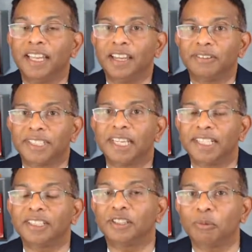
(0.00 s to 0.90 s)
returning
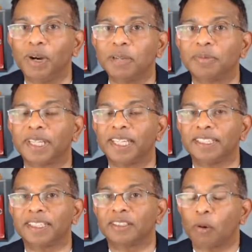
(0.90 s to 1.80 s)
to the workplace,
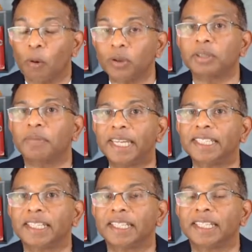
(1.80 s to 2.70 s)
it
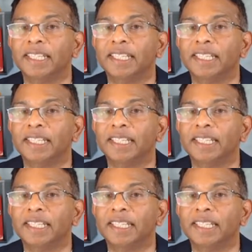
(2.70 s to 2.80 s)
automatically